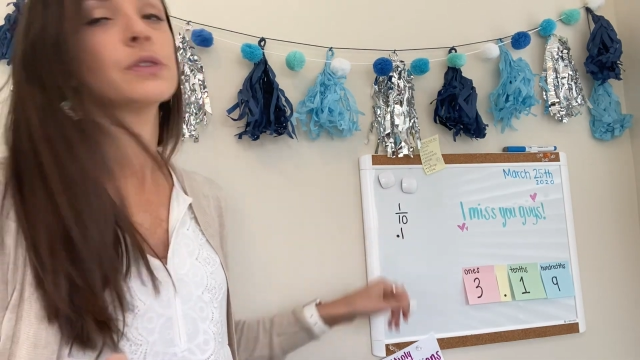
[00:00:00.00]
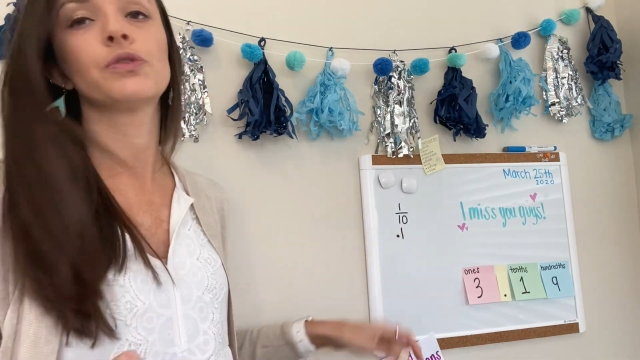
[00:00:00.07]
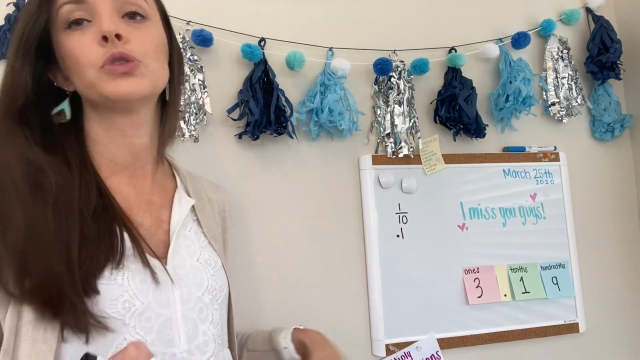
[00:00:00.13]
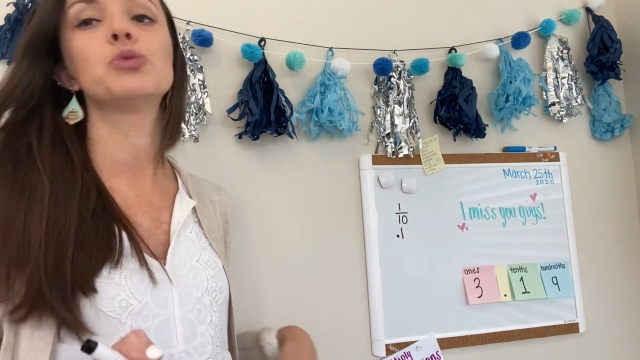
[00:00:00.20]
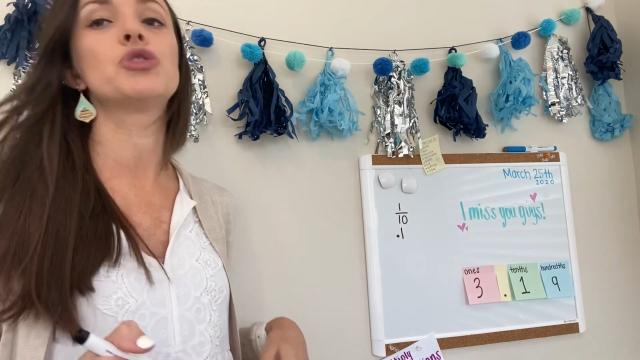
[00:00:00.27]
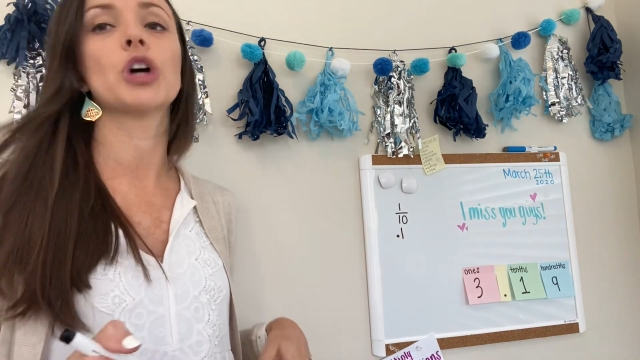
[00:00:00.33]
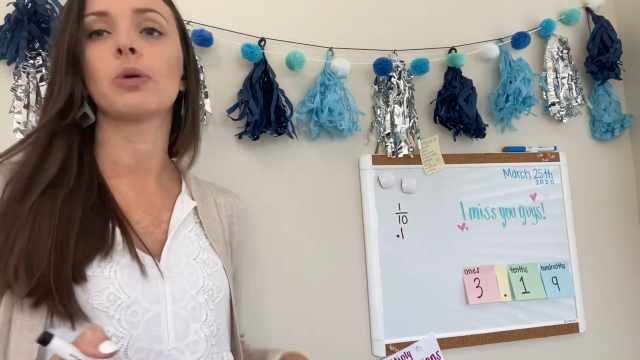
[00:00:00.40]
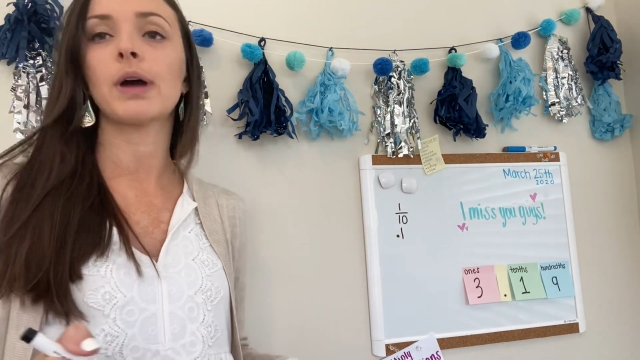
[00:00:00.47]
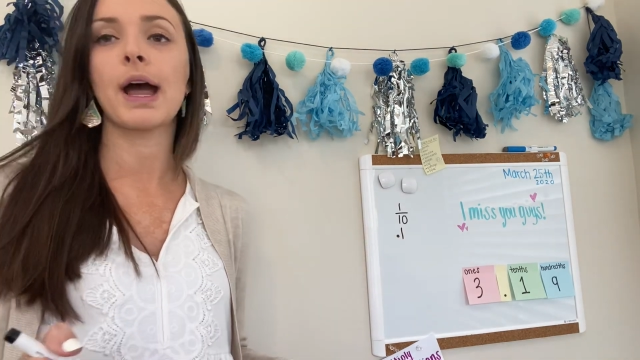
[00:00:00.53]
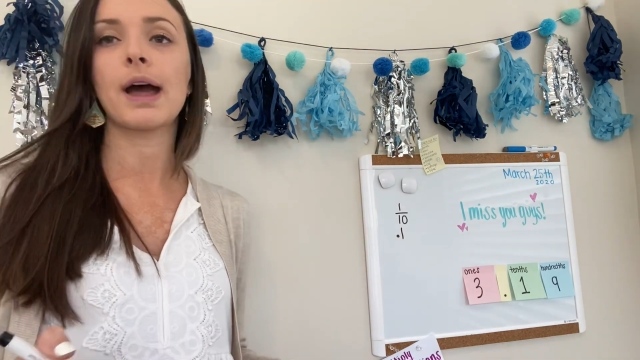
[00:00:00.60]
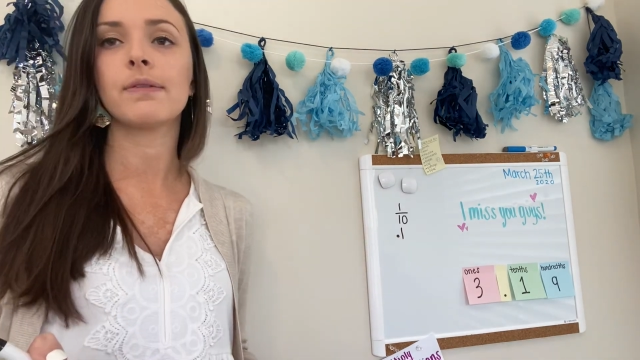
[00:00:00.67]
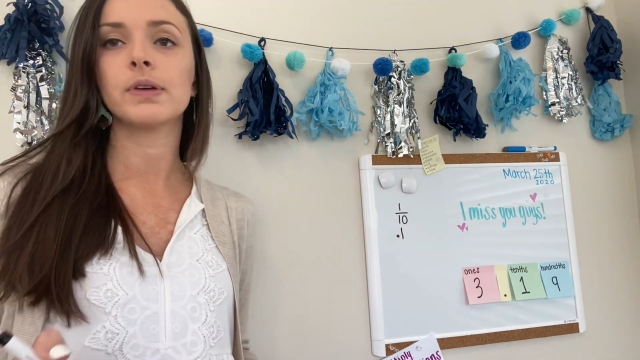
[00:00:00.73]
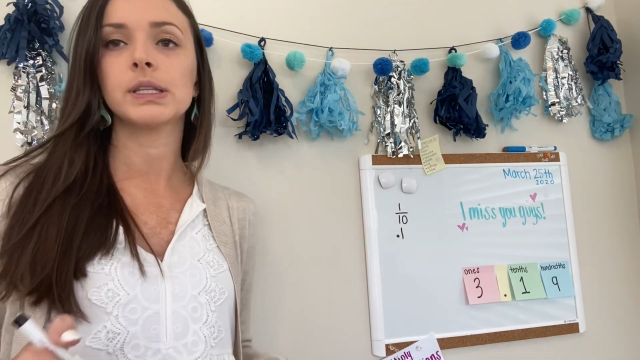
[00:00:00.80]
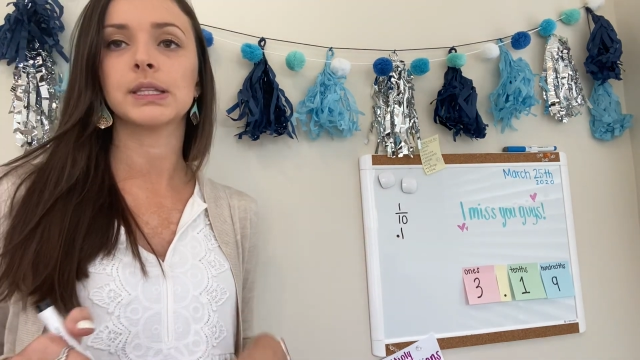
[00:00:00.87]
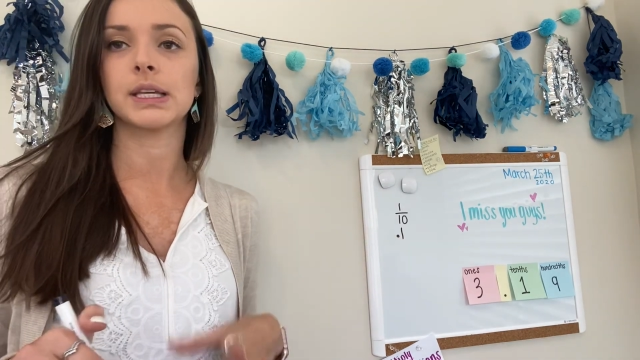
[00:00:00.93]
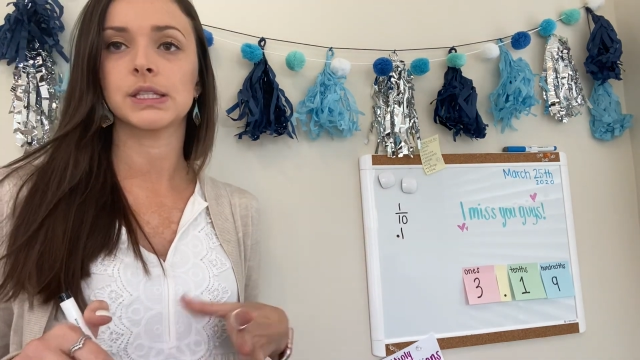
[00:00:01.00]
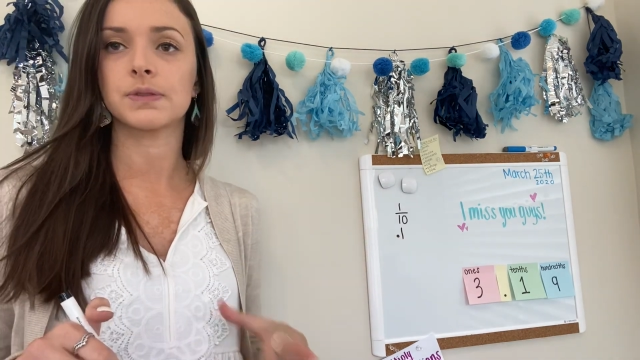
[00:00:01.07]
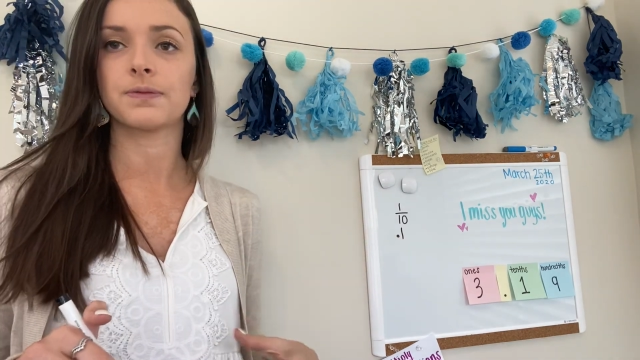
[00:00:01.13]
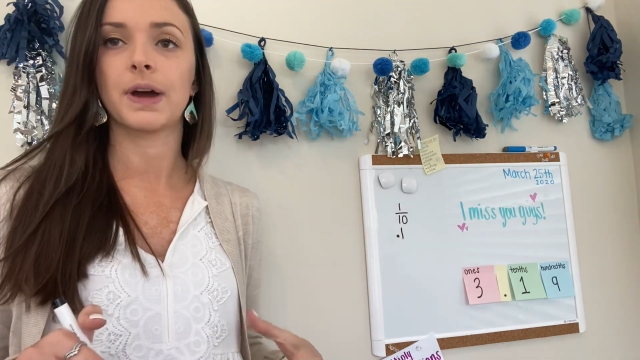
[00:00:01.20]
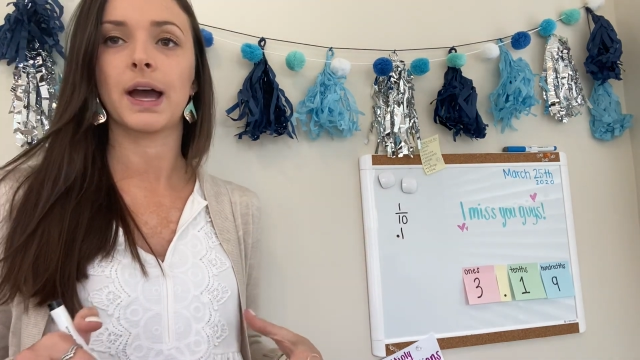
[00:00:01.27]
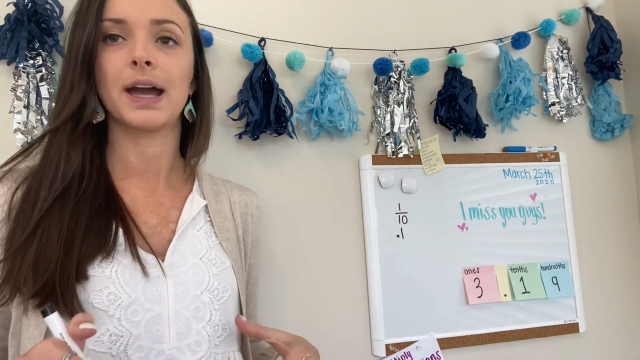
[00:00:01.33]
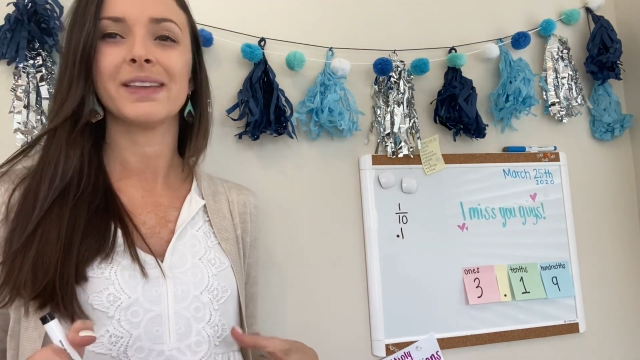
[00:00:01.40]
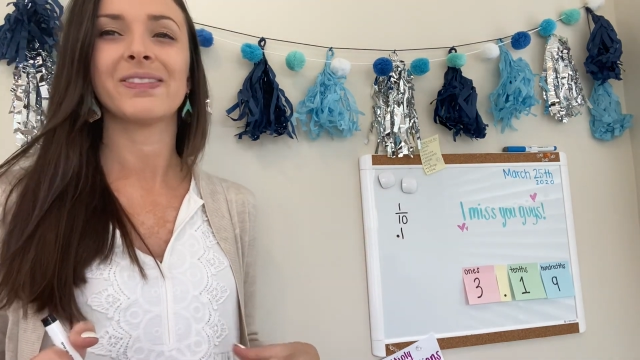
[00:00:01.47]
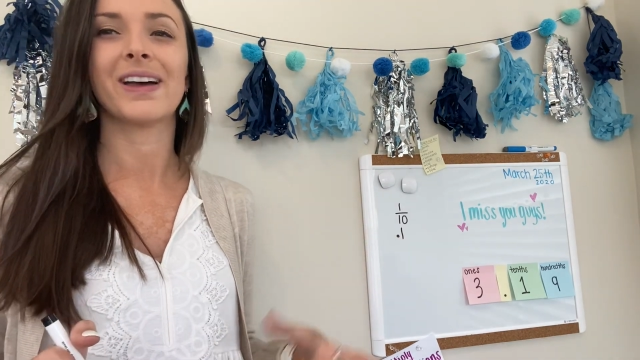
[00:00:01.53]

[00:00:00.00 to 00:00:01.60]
you don't have it, that's fine.